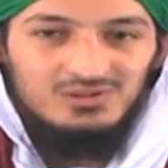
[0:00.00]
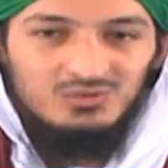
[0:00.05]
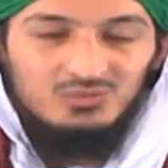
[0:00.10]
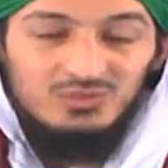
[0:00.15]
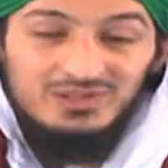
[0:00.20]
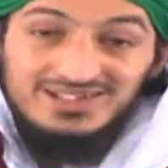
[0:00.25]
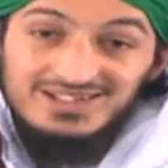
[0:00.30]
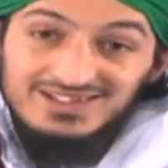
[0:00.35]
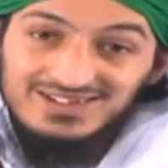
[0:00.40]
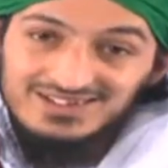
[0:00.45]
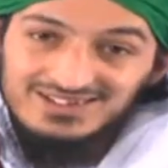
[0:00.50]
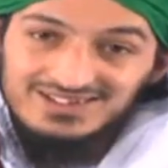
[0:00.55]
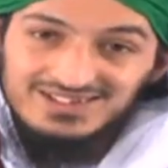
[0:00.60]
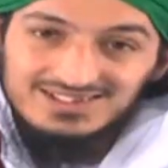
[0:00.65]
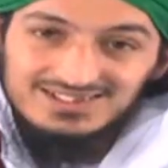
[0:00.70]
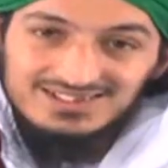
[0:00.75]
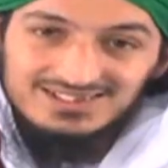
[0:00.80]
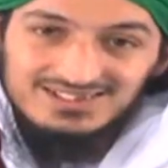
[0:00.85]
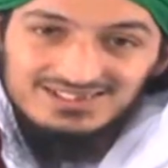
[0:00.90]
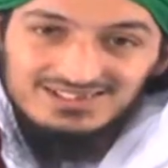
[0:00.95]
When they heard
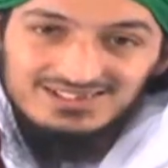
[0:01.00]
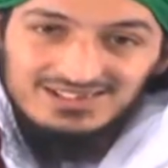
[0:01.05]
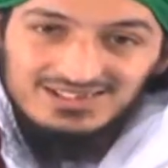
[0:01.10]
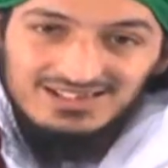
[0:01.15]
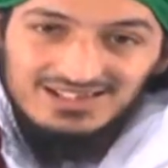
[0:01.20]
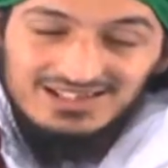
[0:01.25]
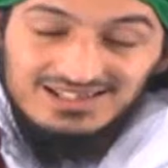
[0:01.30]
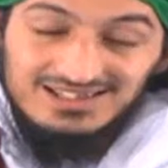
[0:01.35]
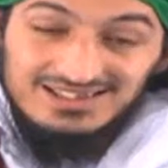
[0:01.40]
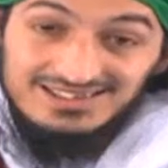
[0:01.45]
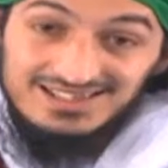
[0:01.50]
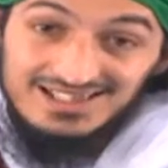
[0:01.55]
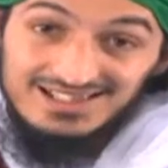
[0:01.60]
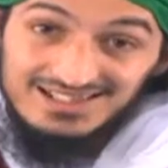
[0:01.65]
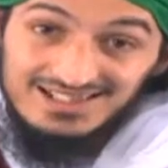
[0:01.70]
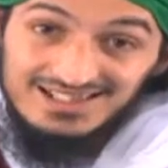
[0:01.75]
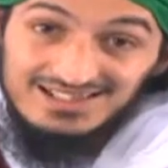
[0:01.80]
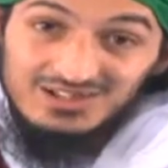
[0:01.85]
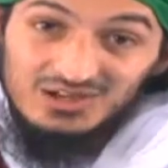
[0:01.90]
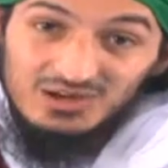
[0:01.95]
this, the
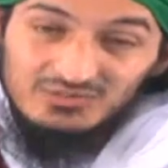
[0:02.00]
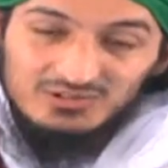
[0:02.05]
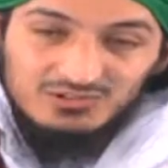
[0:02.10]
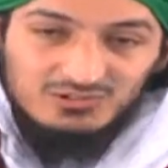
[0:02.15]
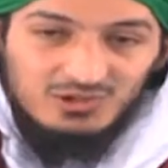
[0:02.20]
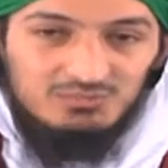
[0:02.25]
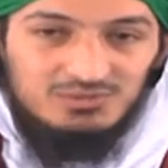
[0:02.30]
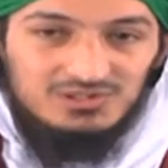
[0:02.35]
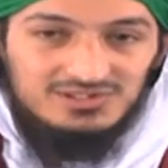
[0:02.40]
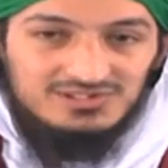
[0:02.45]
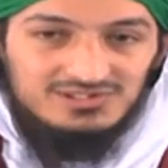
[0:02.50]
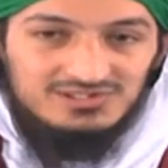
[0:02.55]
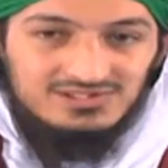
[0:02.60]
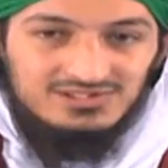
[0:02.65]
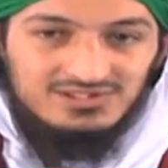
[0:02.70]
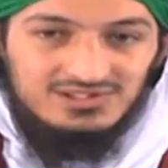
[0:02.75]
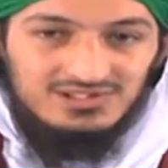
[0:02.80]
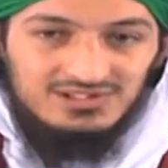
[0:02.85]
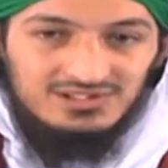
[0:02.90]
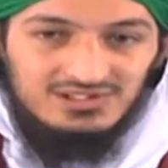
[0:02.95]
leader of the robbers
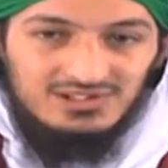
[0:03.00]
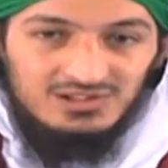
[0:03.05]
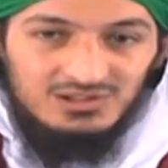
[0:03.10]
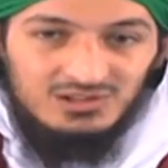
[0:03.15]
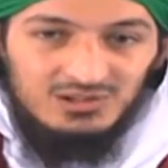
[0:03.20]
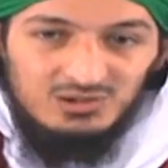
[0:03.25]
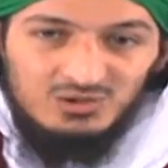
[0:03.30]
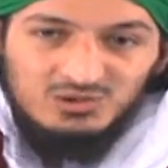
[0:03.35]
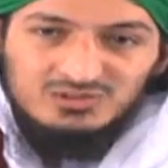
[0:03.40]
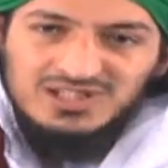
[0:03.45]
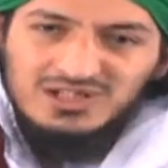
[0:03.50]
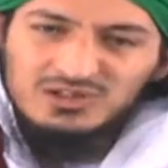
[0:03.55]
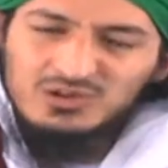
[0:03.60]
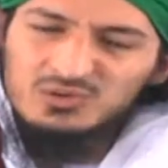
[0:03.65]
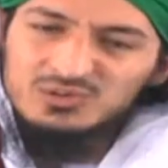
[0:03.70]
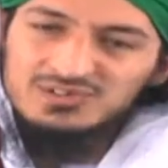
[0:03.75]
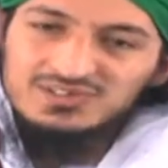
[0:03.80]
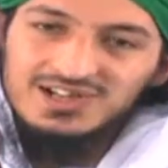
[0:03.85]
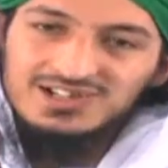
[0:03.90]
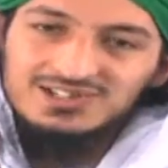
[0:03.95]
looked at
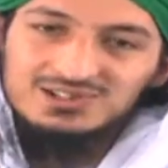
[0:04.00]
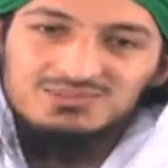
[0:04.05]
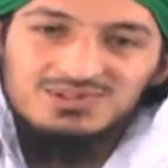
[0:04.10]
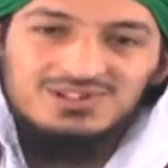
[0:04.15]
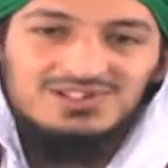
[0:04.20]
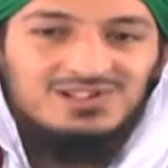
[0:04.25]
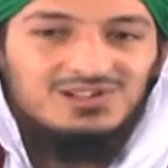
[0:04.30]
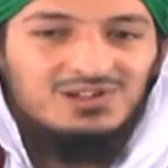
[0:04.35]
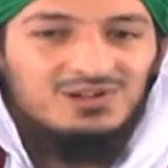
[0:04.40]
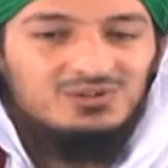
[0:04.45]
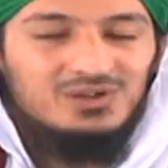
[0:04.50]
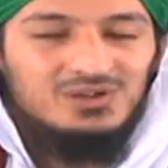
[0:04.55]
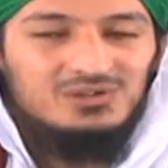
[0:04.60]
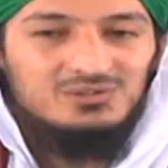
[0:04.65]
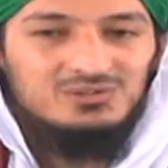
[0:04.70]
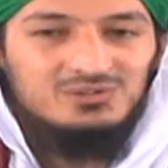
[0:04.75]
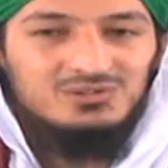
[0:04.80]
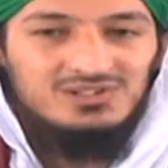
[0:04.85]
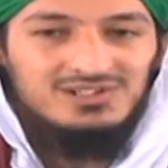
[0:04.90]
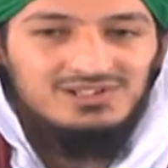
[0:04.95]
Ghaus-e-Azam radiyallahu
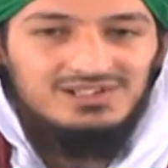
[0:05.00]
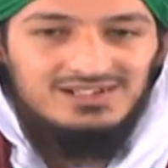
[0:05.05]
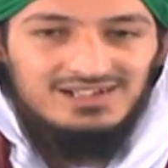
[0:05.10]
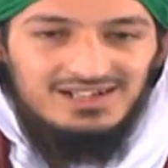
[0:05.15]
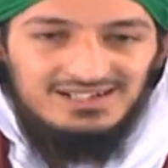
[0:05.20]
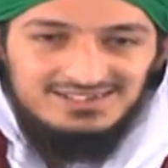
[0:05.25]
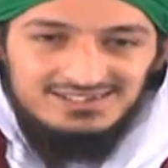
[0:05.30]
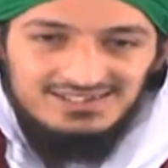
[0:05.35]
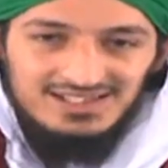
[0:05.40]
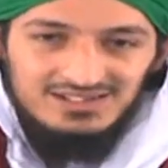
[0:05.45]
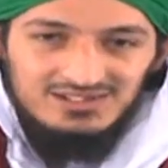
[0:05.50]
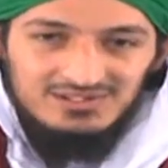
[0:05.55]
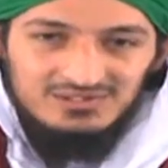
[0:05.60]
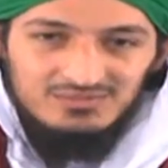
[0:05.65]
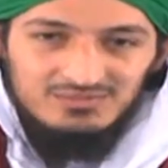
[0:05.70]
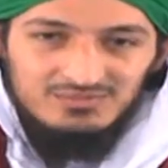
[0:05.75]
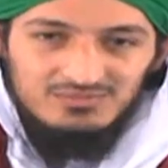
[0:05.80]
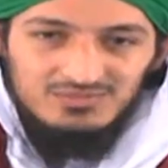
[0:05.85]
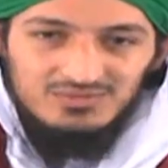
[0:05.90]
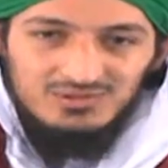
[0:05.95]
anhu and said,
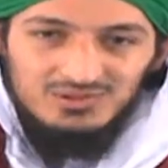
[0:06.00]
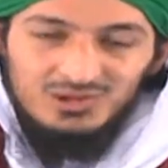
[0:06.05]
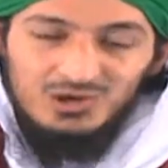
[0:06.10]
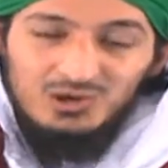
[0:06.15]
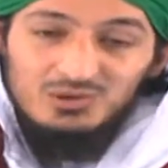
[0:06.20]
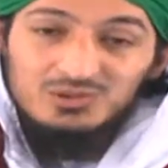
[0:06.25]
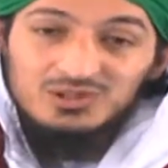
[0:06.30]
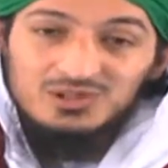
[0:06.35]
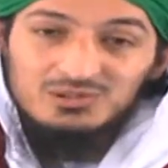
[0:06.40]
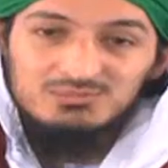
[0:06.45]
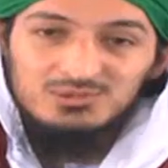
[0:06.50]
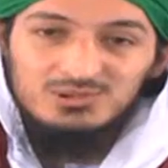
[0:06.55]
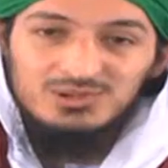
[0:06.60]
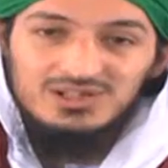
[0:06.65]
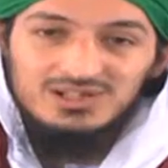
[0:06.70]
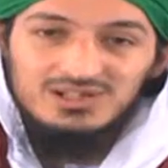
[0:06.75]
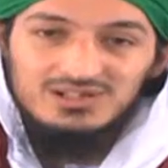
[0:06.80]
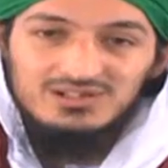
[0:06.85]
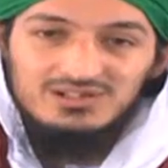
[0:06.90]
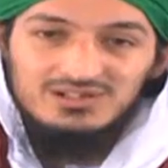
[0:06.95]
"Oh young boy,